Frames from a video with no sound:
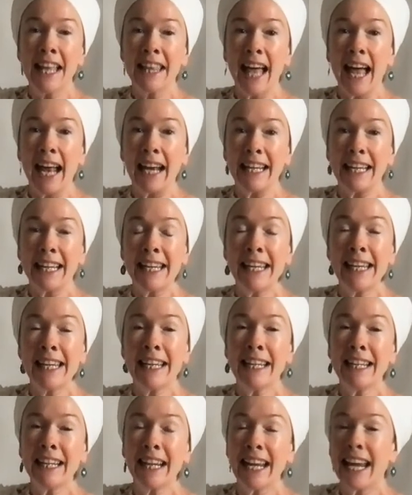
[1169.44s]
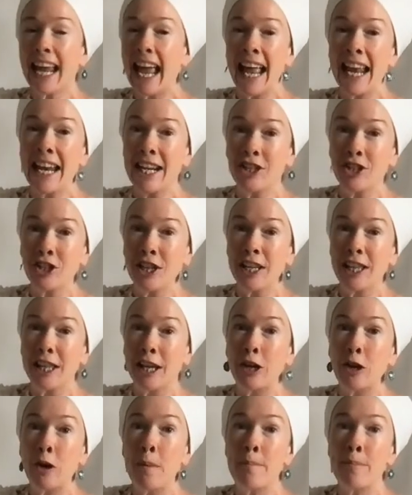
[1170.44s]
that healing energy
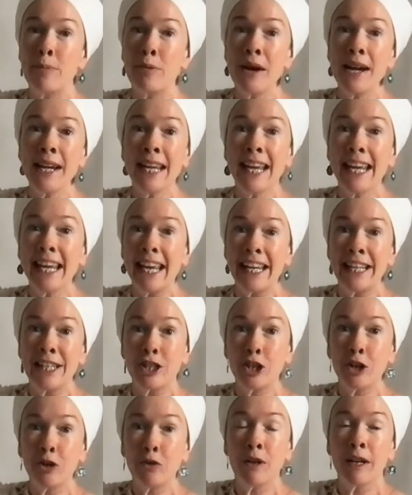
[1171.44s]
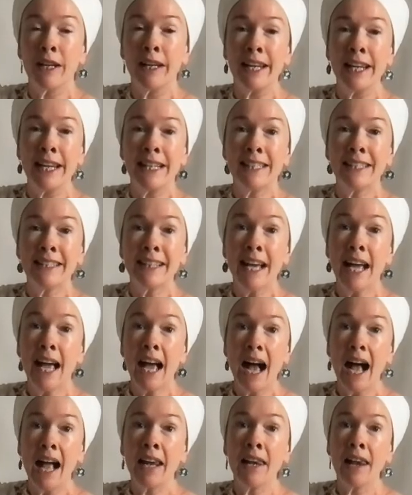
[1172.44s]
that you're bringing in to release,
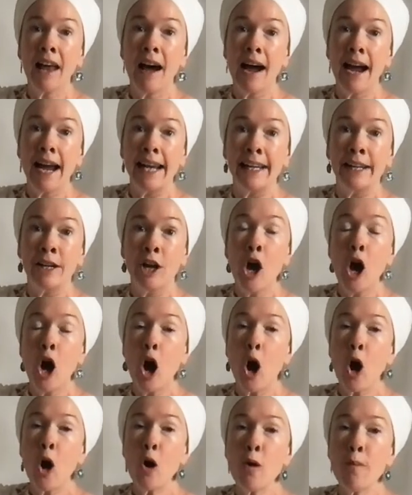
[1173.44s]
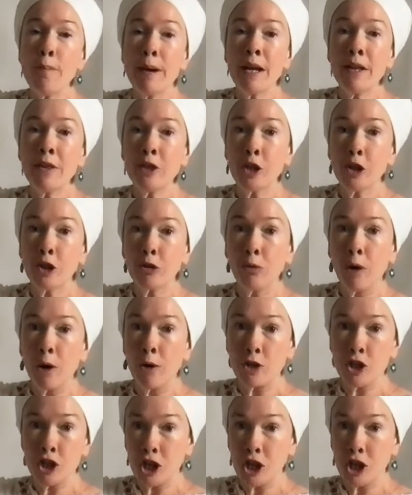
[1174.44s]
align, open the throat